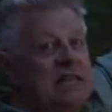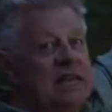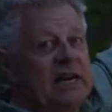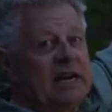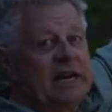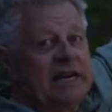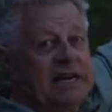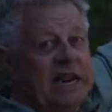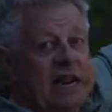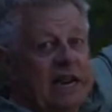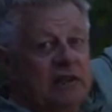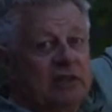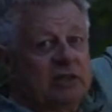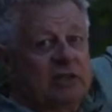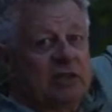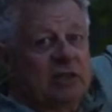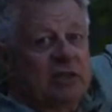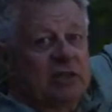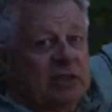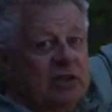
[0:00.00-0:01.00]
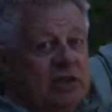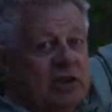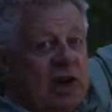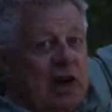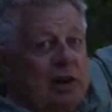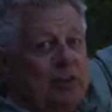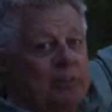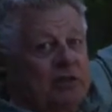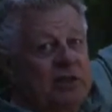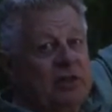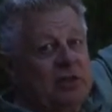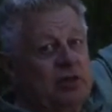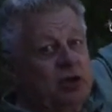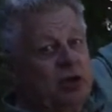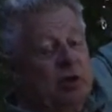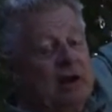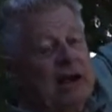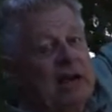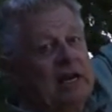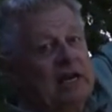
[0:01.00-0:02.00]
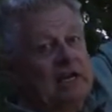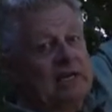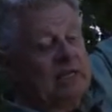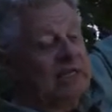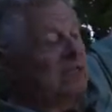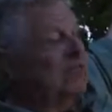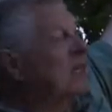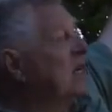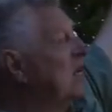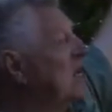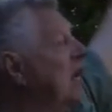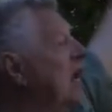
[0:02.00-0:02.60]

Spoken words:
that I nailed to the top of the trellis.